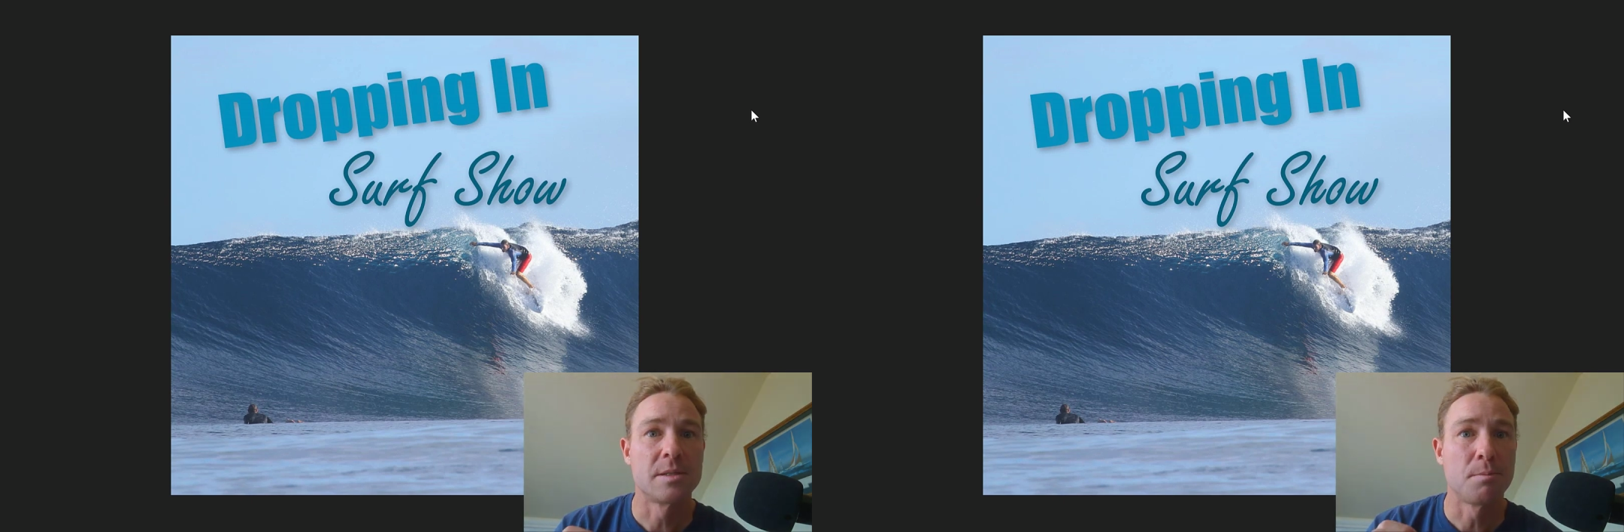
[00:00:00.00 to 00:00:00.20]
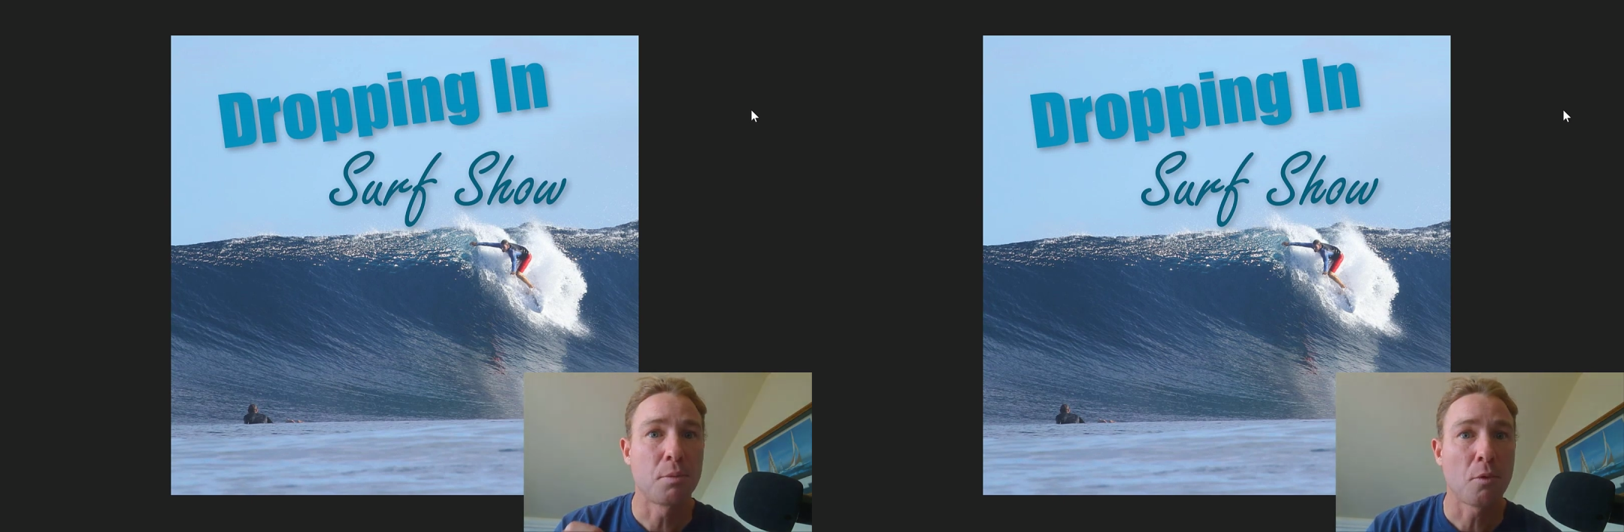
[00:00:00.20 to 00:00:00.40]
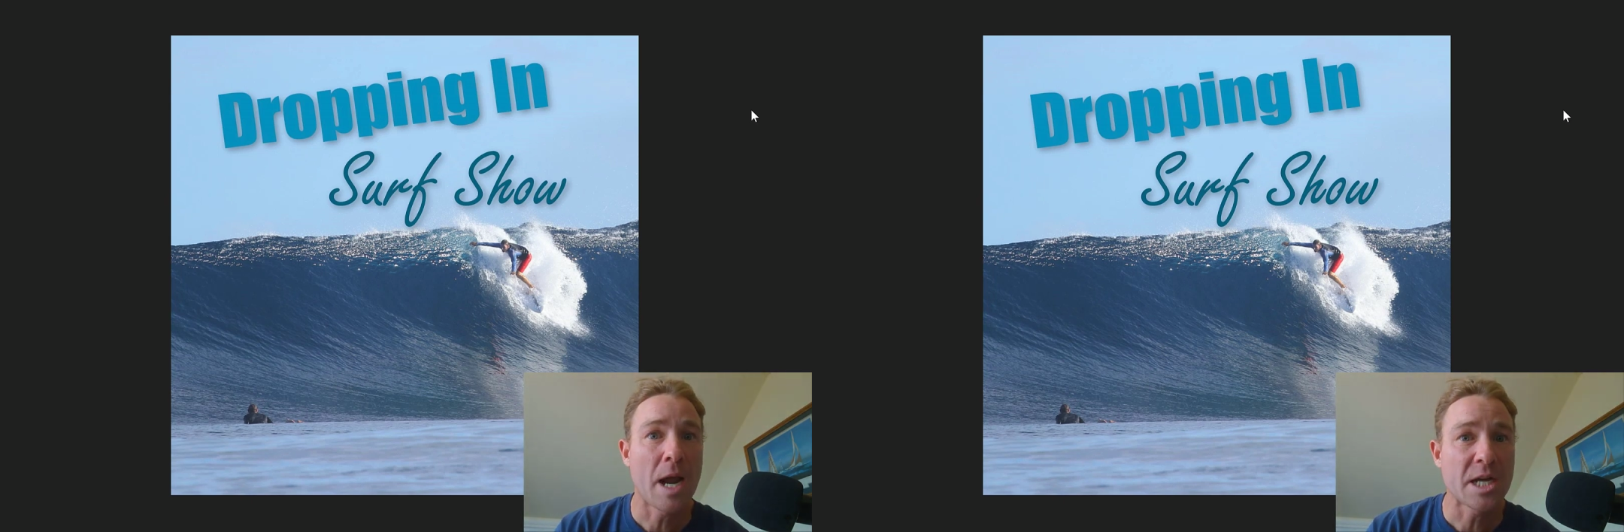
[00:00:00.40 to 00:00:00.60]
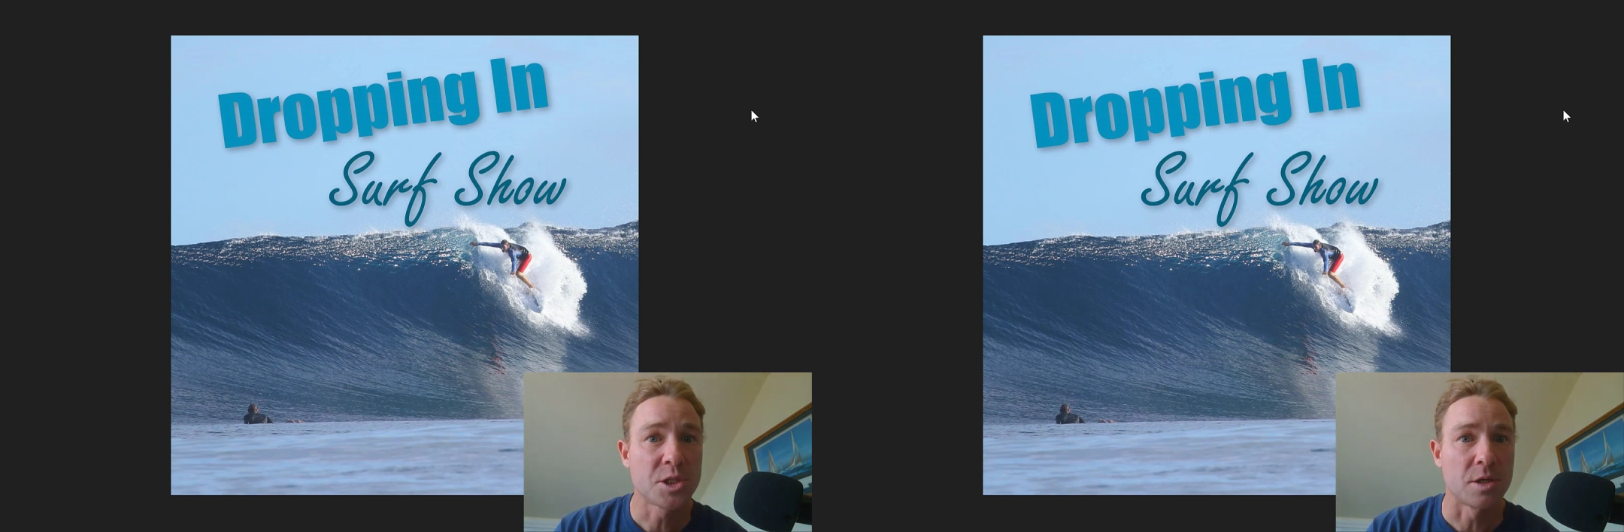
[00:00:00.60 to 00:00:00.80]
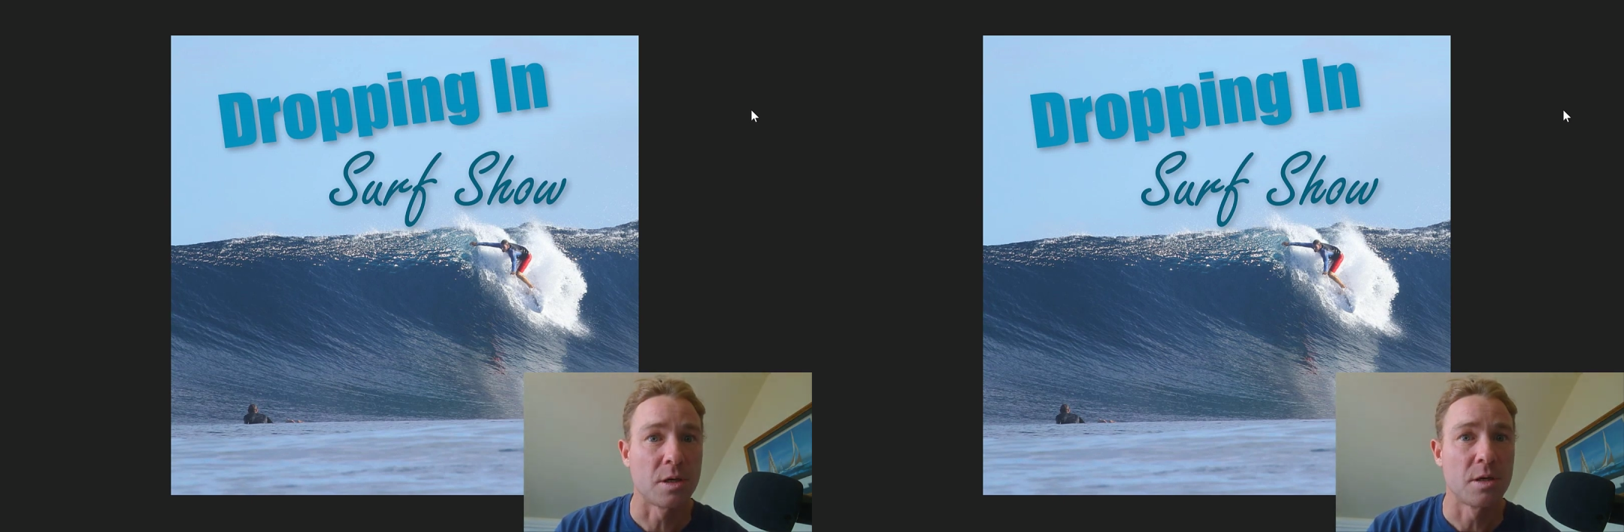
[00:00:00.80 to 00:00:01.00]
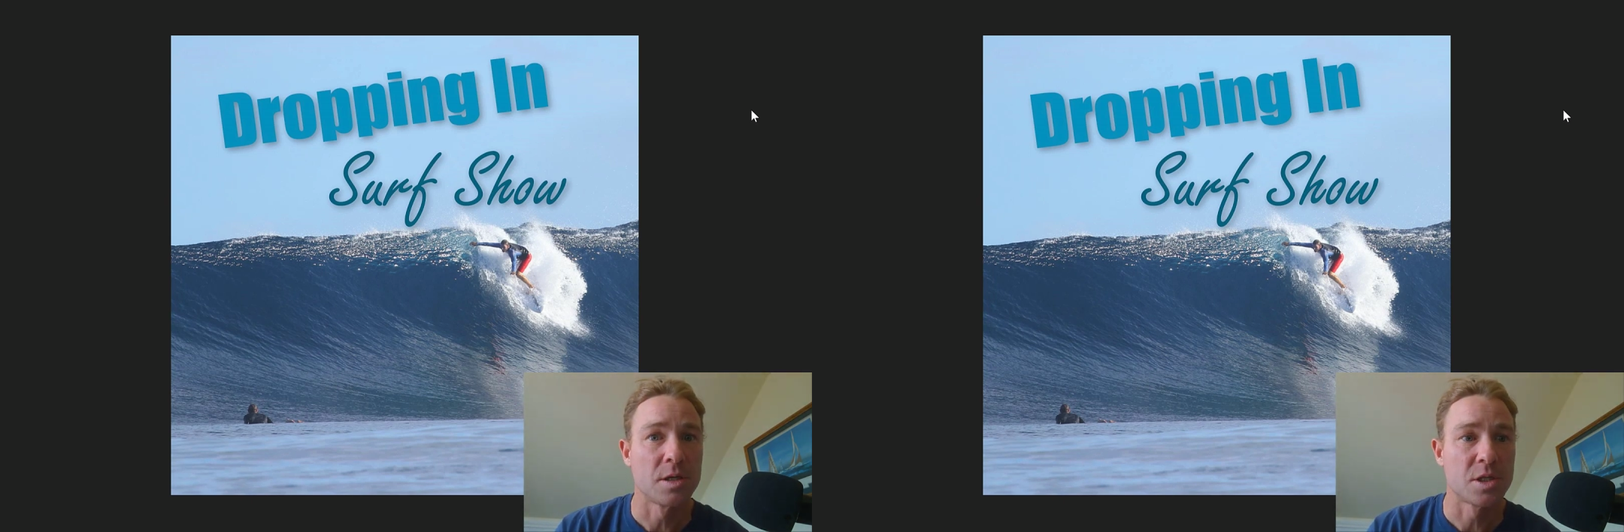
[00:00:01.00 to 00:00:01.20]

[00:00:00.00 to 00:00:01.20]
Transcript: the pressure